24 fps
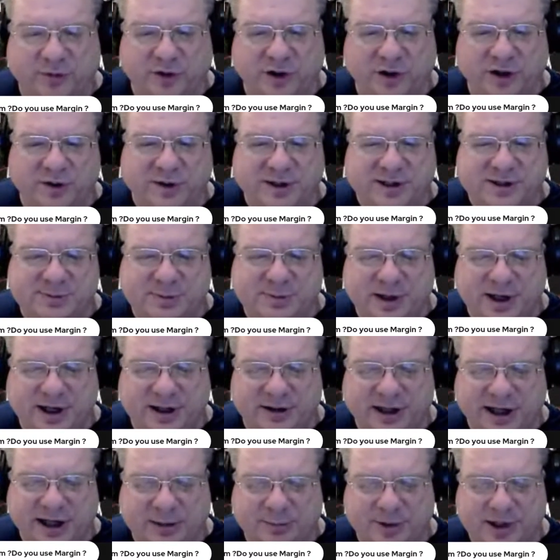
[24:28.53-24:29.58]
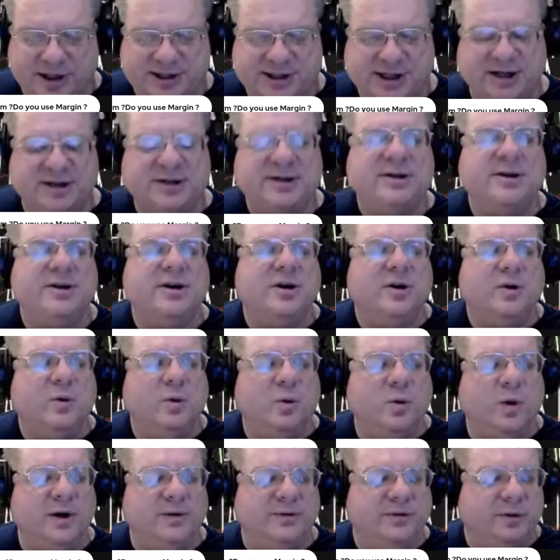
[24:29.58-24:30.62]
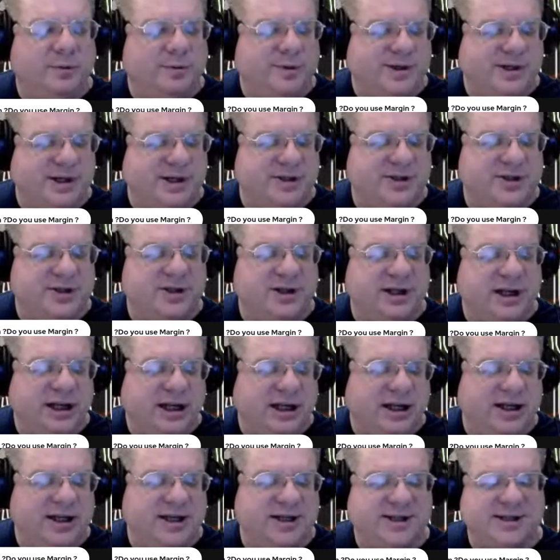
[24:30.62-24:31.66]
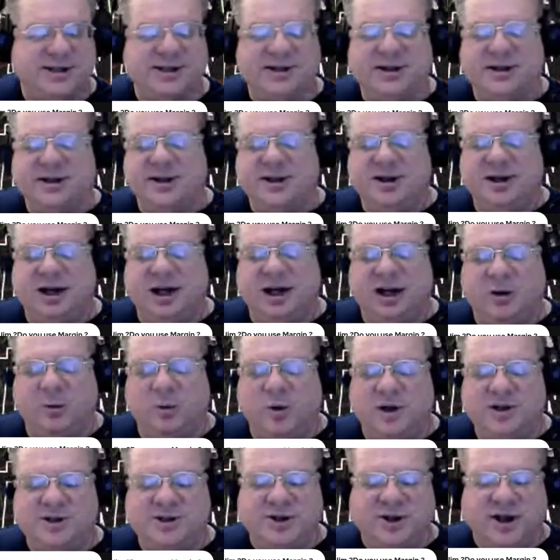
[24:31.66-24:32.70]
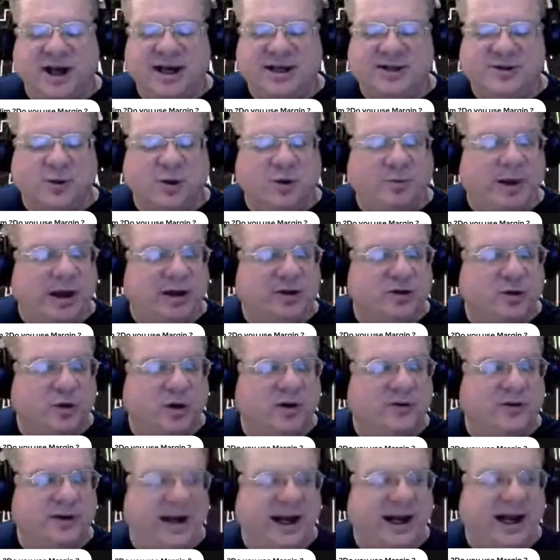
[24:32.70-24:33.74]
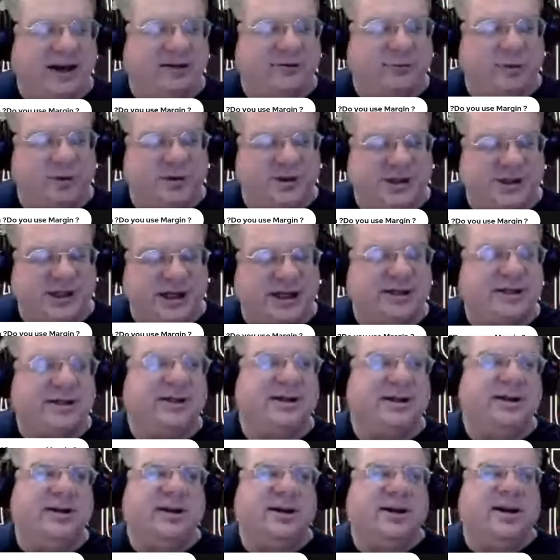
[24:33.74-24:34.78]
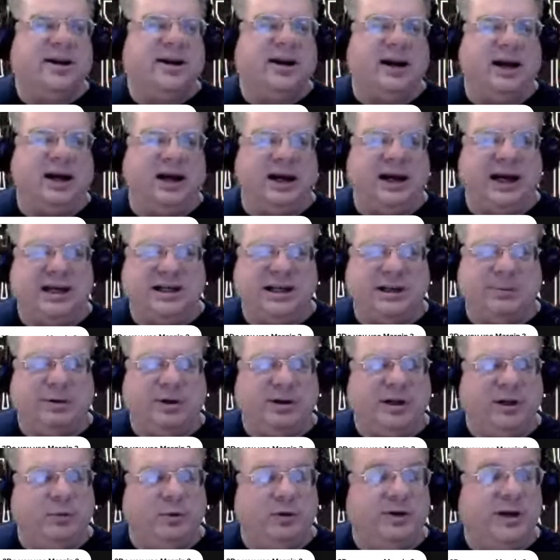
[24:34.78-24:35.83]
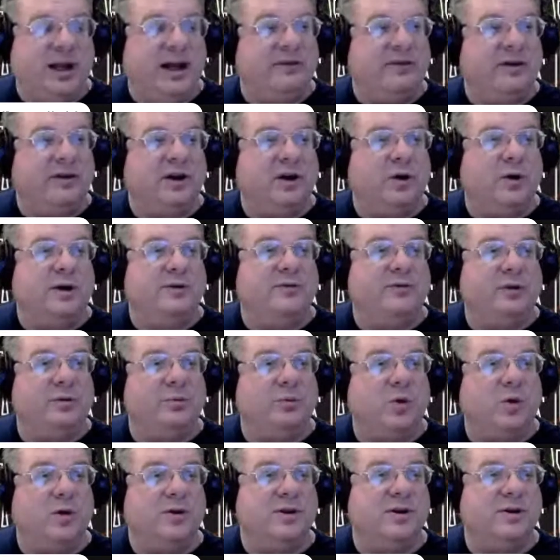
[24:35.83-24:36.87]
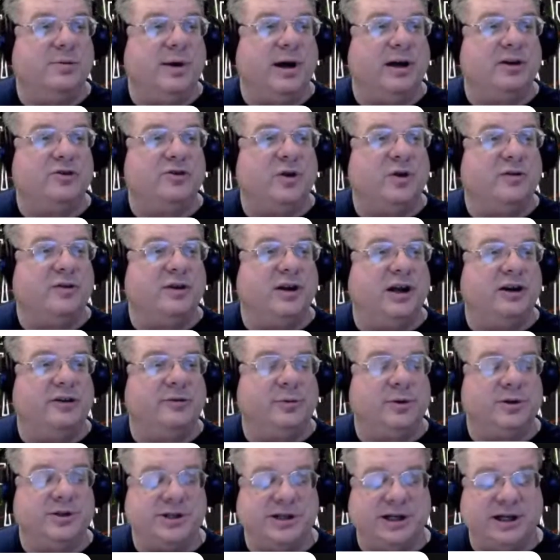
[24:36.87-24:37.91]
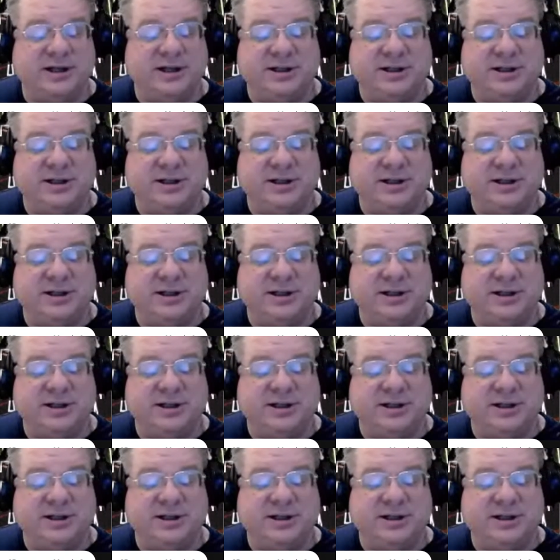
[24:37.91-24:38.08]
as being like a pizza, one full position is one slice, or about 12.5%. I typically will never go in for more than about 12.5%.